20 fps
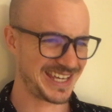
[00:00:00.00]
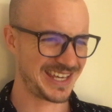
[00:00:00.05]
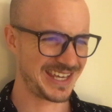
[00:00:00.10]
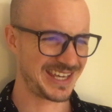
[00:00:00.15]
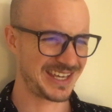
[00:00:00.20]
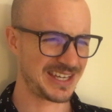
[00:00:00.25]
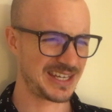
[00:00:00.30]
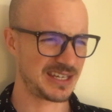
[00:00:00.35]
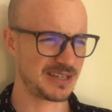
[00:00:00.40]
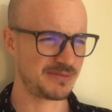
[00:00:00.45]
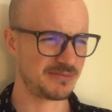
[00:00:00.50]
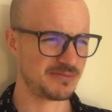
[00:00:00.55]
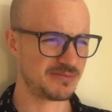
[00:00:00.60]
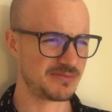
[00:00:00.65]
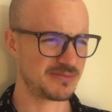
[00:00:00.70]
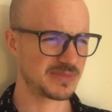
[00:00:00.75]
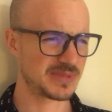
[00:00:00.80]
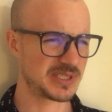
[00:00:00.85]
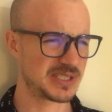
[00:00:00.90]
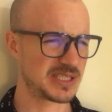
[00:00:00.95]

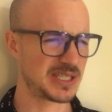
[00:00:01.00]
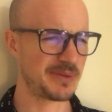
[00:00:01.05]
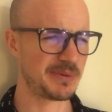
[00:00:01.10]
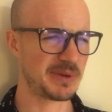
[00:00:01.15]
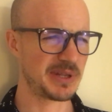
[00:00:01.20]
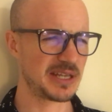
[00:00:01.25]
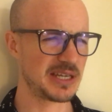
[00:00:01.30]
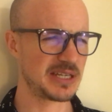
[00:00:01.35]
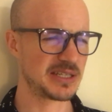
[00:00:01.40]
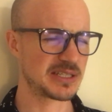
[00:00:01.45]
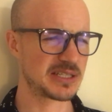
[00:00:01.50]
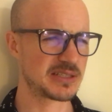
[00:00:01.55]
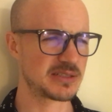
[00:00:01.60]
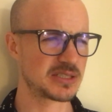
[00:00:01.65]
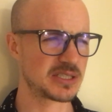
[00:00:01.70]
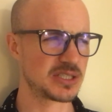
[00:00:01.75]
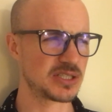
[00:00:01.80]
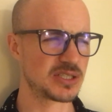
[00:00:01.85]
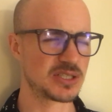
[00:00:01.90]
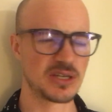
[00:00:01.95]
Some of the
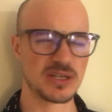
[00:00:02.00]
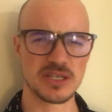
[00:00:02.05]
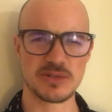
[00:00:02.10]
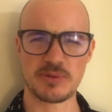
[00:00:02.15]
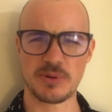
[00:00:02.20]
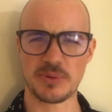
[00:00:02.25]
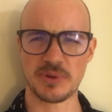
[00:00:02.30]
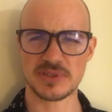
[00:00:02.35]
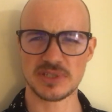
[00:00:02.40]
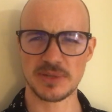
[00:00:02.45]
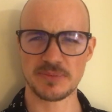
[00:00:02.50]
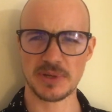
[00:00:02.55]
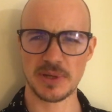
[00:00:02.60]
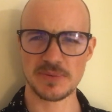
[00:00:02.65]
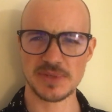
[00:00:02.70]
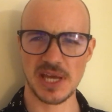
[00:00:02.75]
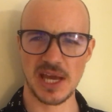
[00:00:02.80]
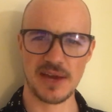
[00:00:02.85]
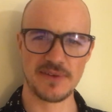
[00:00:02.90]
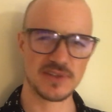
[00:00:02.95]
concerns people
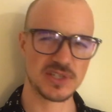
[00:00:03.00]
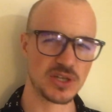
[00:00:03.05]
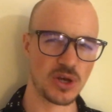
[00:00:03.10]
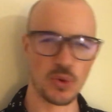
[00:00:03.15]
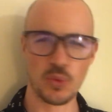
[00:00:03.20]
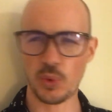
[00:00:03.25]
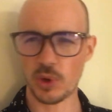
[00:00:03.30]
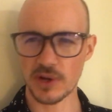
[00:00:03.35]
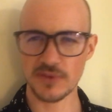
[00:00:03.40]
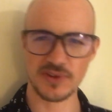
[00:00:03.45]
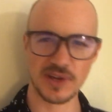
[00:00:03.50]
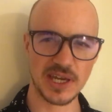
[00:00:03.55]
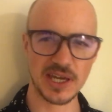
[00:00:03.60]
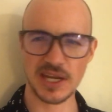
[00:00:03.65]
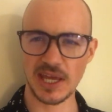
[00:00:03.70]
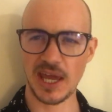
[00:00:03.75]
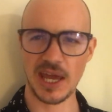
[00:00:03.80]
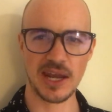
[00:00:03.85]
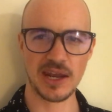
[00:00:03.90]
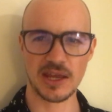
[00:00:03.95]
sometimes have is, what if I get a
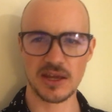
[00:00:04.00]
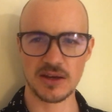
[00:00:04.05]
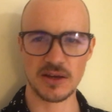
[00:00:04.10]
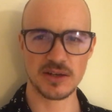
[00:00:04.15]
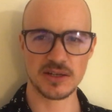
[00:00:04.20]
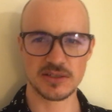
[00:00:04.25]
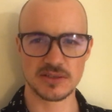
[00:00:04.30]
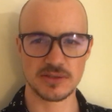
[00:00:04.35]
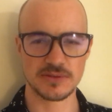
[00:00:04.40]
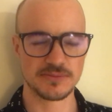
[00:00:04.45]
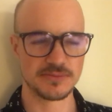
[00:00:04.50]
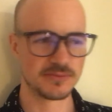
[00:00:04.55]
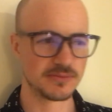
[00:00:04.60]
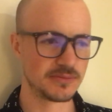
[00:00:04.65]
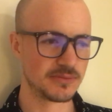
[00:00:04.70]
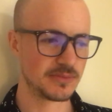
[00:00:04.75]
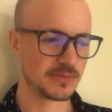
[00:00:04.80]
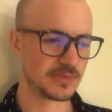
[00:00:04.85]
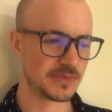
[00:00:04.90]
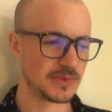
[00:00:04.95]
headache on it?
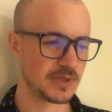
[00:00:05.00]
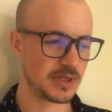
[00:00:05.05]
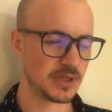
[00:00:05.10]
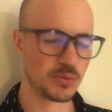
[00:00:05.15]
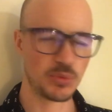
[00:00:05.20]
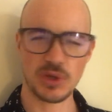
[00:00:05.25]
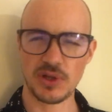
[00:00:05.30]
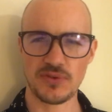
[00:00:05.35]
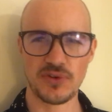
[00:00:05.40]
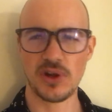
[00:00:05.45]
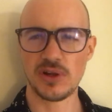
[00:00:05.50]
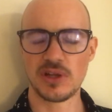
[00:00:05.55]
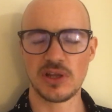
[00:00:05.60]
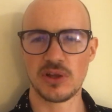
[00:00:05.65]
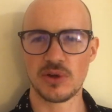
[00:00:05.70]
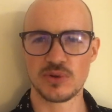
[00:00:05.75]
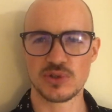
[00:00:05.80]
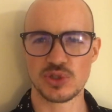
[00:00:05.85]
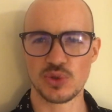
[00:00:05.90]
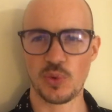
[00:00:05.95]
Well, if only
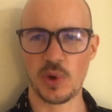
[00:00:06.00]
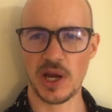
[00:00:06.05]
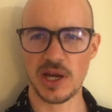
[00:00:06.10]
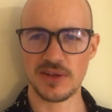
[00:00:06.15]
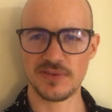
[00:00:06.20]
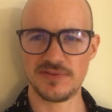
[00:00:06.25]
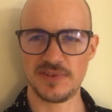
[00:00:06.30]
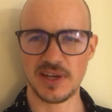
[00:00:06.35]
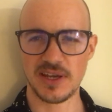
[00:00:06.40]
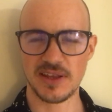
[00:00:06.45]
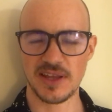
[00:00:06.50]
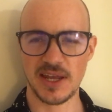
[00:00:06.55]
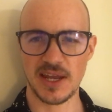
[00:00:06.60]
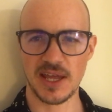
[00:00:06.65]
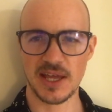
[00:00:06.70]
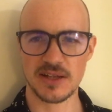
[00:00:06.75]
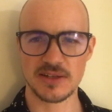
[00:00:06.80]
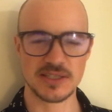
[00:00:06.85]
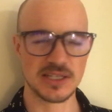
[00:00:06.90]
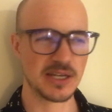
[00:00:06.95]
there was a way to figure that
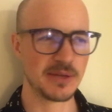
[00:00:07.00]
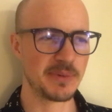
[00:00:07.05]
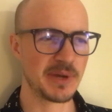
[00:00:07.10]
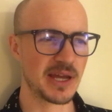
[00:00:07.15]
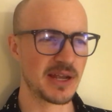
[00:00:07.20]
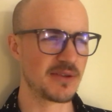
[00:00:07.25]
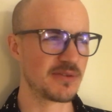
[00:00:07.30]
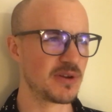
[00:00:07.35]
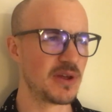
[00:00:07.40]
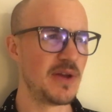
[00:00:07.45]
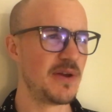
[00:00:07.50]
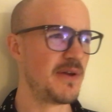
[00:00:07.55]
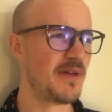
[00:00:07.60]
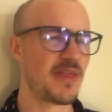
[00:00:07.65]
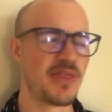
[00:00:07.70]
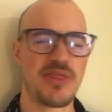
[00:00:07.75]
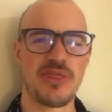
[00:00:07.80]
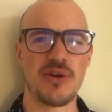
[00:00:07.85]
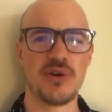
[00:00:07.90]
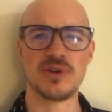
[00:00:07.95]
out in about
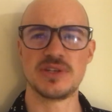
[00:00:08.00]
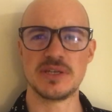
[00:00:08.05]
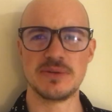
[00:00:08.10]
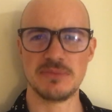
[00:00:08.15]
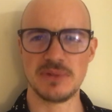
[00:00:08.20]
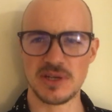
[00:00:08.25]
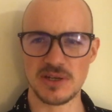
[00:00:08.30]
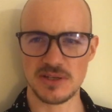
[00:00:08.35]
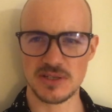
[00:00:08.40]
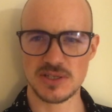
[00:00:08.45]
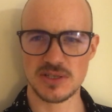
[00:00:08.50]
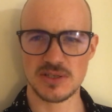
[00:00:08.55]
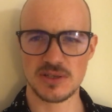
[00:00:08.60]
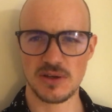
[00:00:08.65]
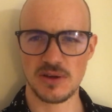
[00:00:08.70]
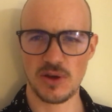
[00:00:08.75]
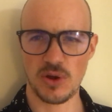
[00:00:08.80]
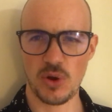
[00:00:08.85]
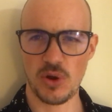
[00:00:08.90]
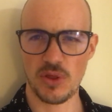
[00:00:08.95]
30 minutes
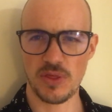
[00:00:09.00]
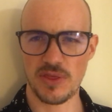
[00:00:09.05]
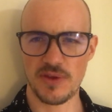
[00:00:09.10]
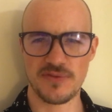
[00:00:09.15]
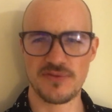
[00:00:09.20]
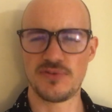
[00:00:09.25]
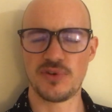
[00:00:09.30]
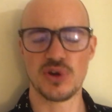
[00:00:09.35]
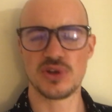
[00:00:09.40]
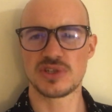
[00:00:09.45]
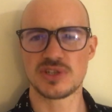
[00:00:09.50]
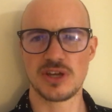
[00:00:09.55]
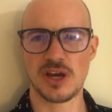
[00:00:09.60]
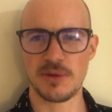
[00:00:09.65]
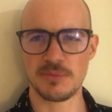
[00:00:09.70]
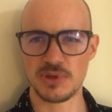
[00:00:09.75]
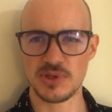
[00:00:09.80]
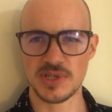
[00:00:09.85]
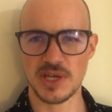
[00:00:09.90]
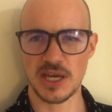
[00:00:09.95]
the first
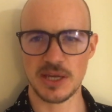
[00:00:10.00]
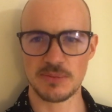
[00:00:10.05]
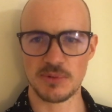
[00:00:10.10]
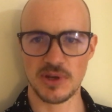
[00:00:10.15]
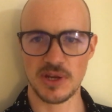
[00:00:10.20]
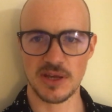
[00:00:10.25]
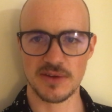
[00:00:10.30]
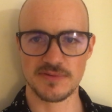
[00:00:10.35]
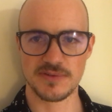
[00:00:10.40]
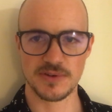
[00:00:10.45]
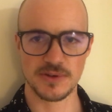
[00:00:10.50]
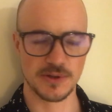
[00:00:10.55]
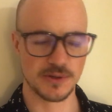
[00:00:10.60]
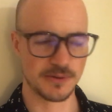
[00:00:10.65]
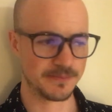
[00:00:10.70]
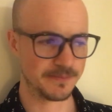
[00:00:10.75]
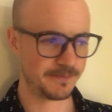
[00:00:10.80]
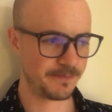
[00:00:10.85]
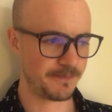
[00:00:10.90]
time you take Modafinil.